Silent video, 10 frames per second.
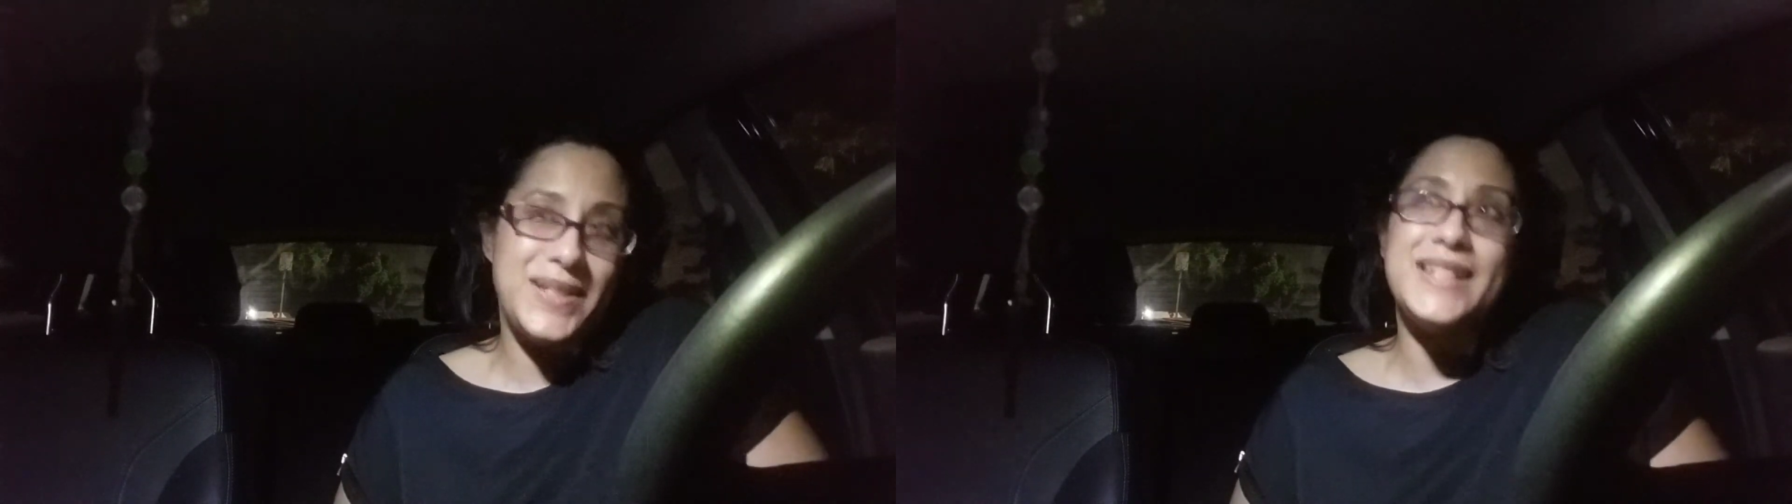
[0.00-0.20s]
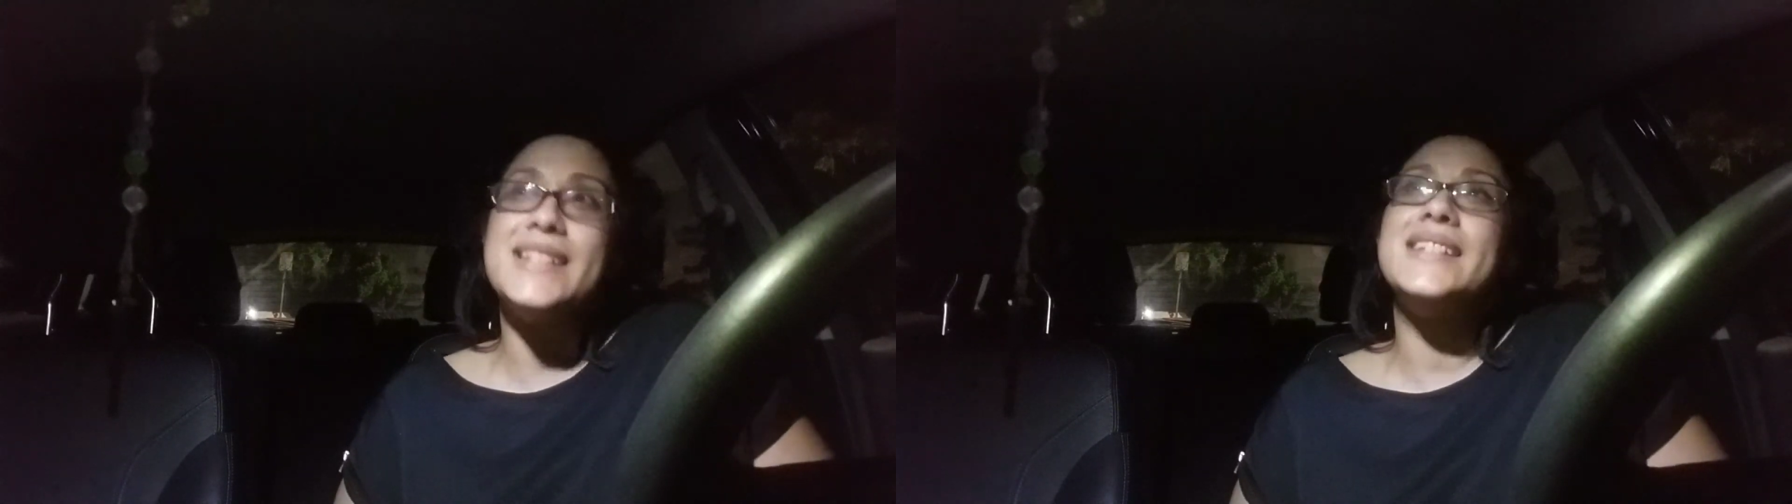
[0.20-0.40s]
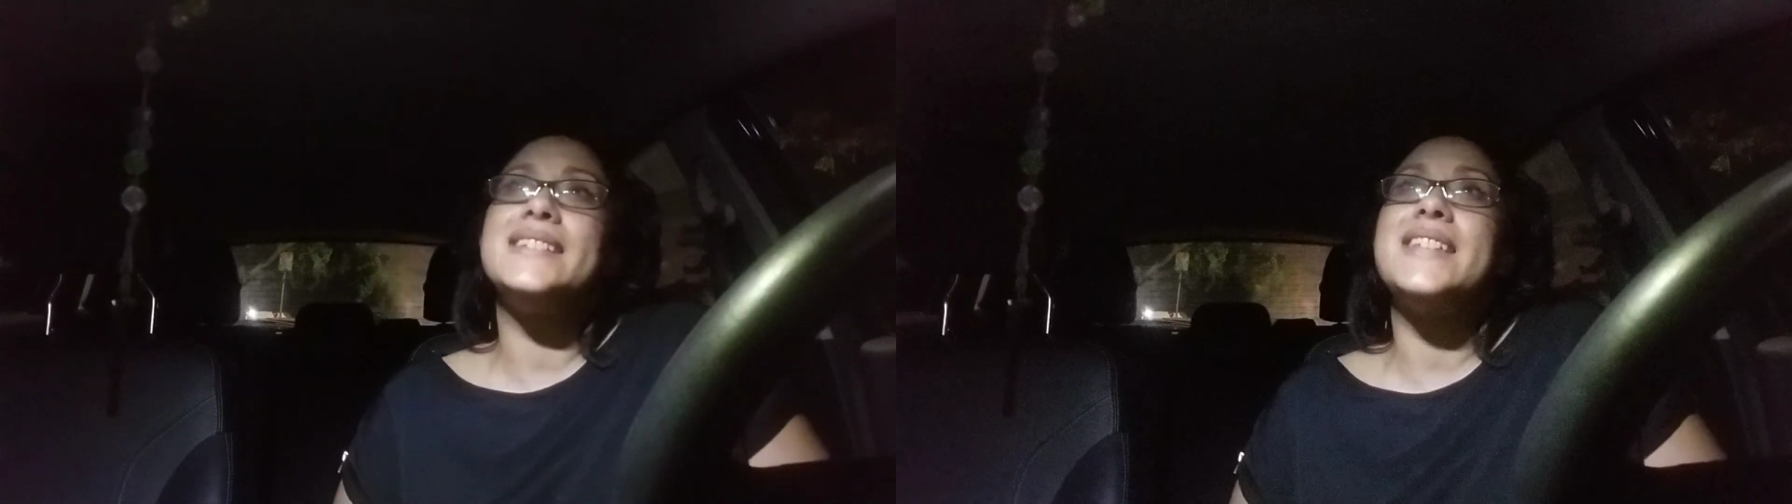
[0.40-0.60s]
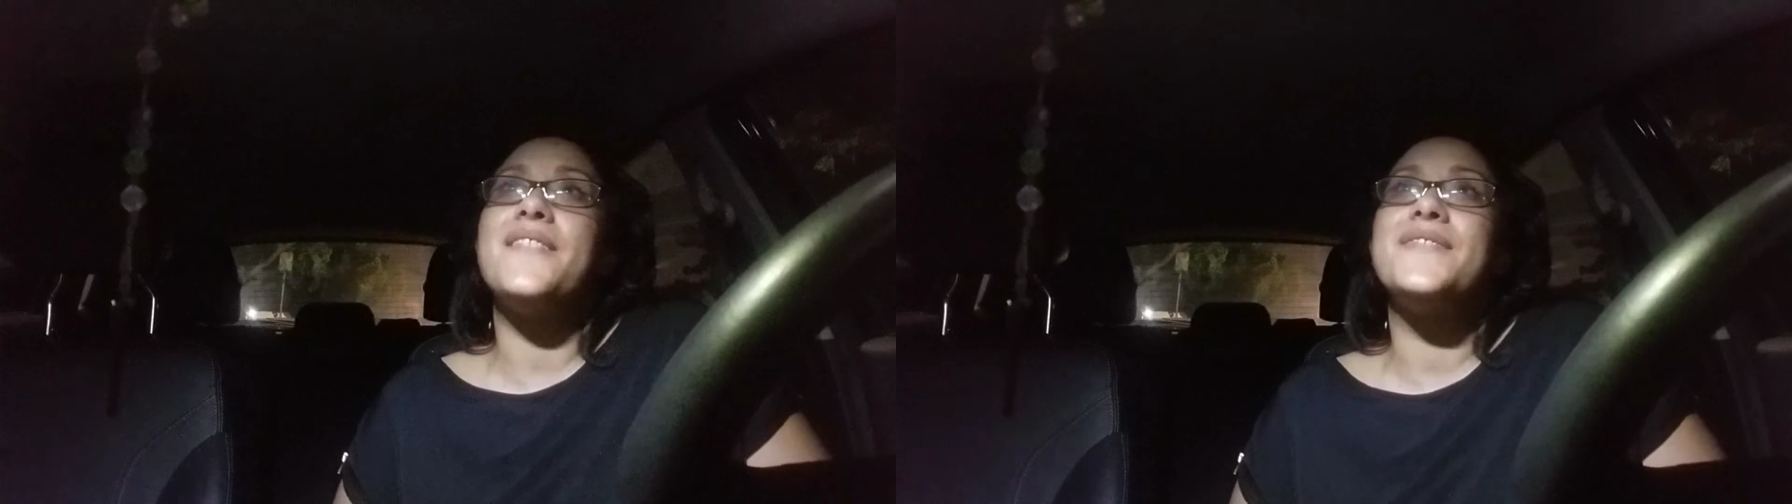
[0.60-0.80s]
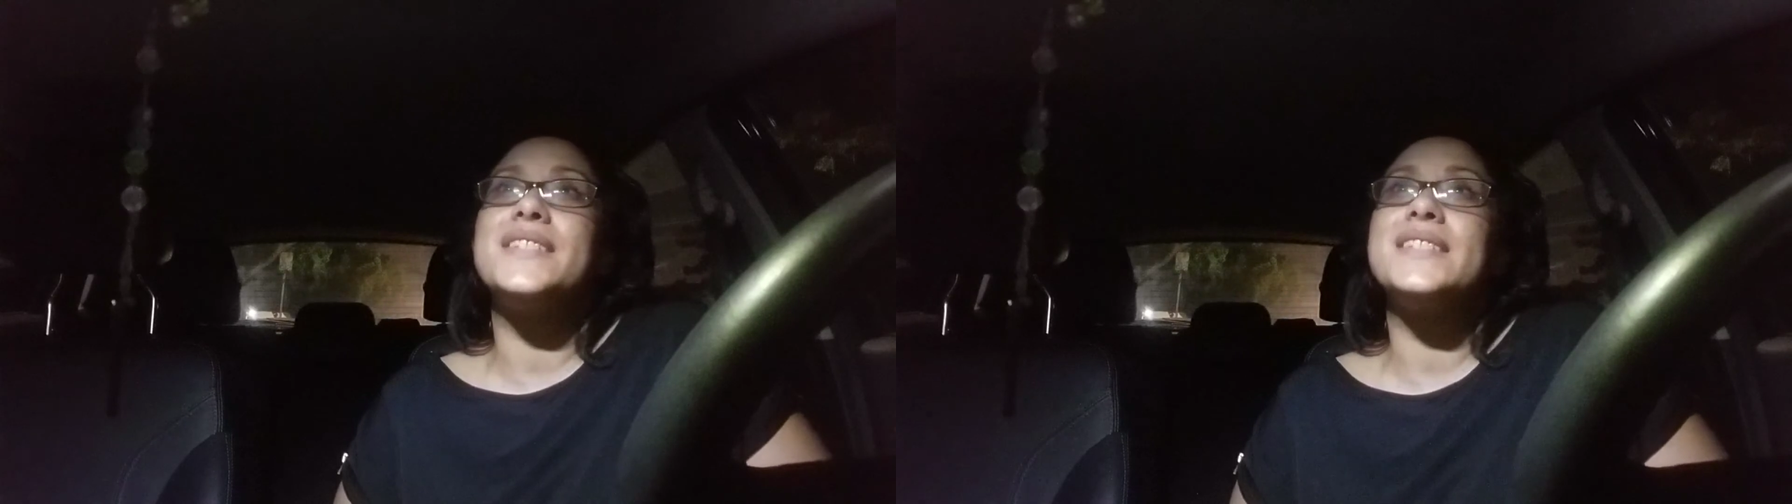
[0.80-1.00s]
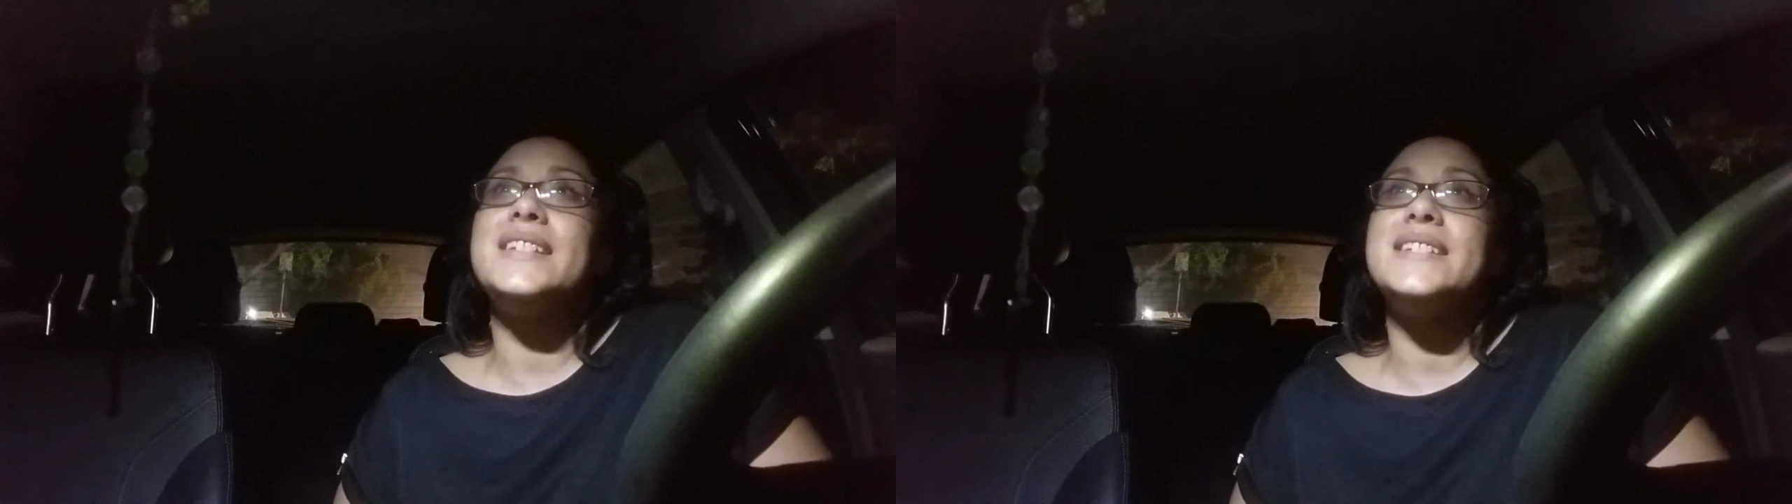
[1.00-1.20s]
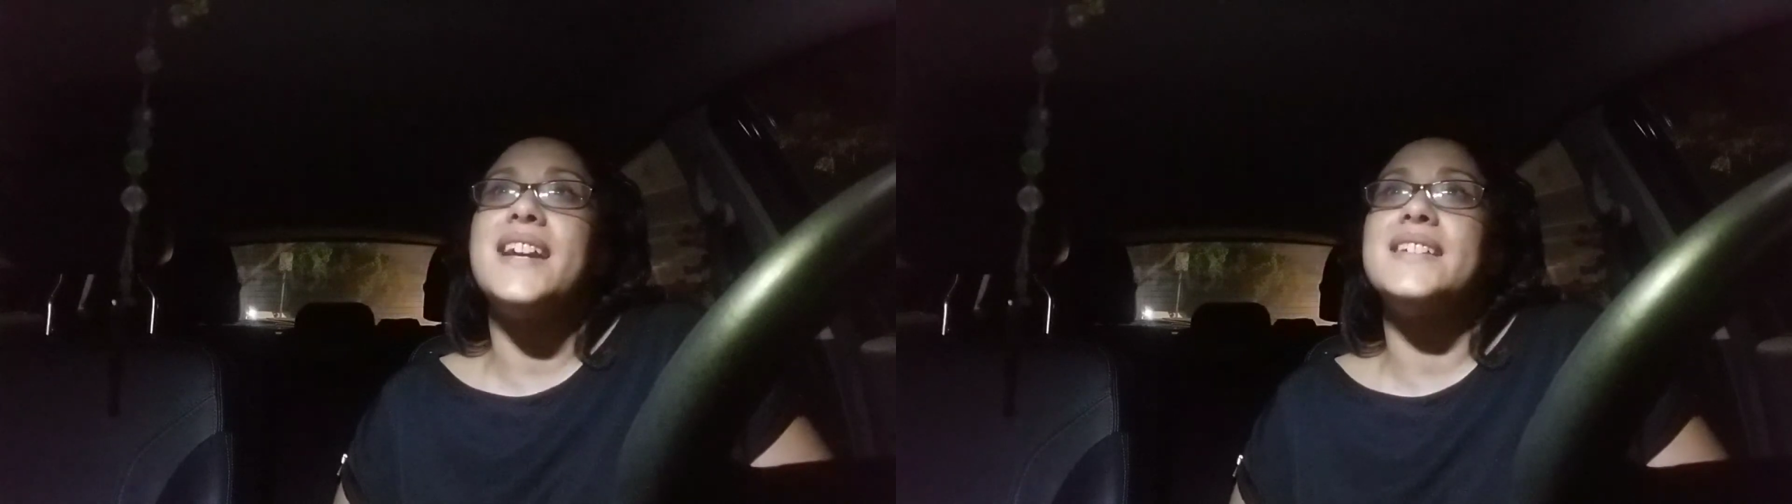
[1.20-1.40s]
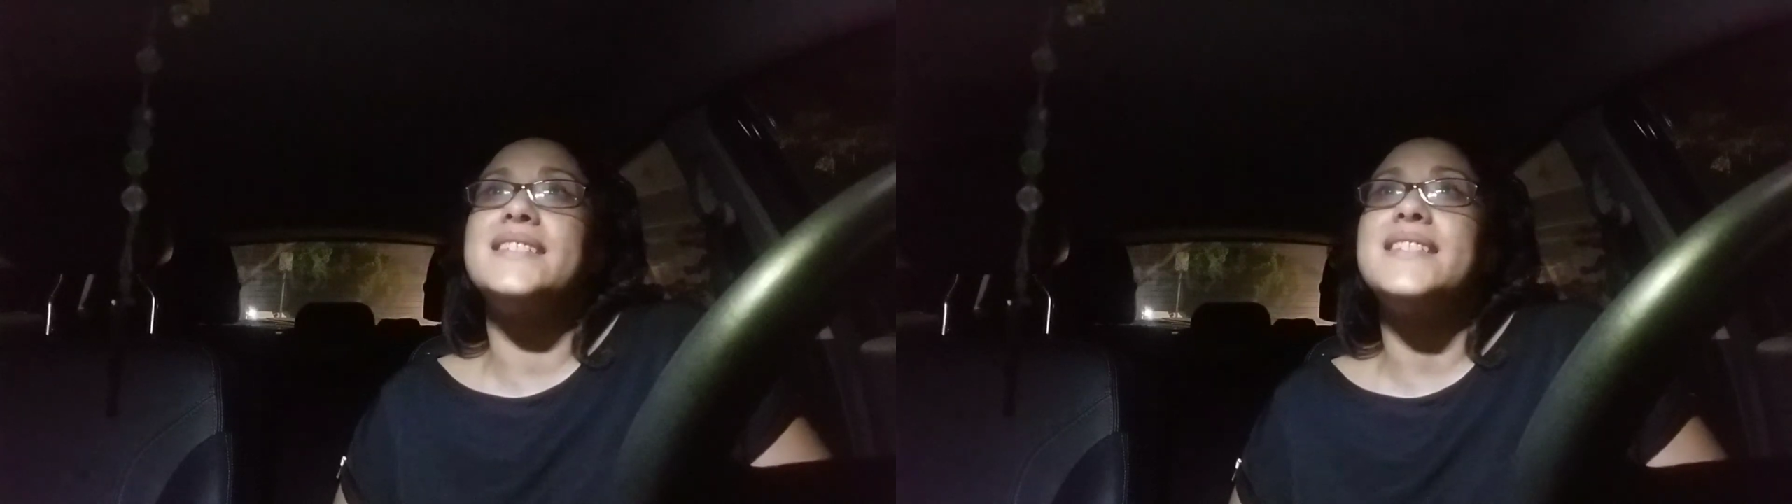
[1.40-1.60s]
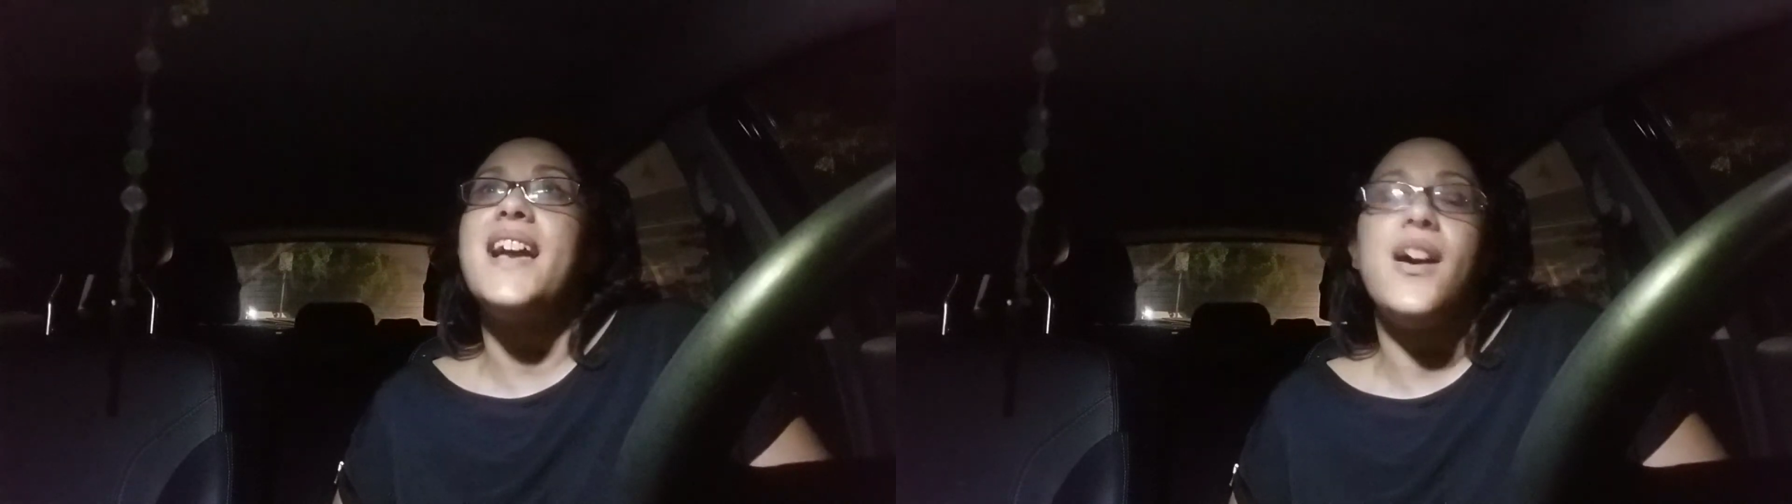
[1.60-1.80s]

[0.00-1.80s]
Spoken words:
It definitely does